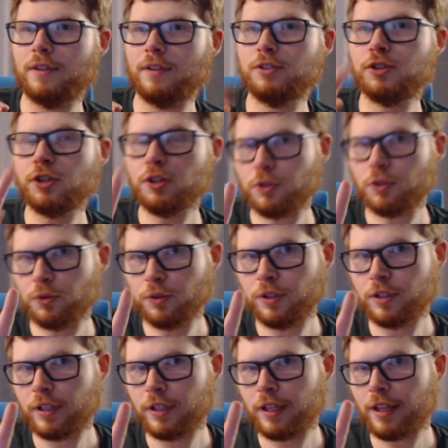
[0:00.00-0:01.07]
2,
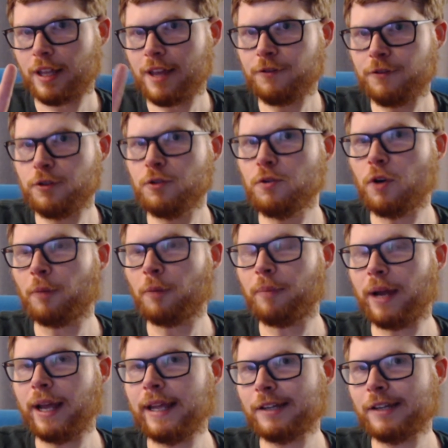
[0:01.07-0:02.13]
if you are
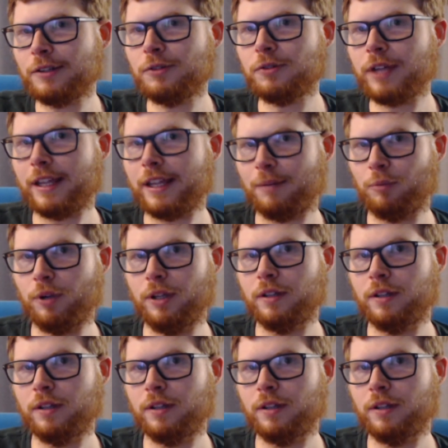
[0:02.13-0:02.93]
buying a new camera,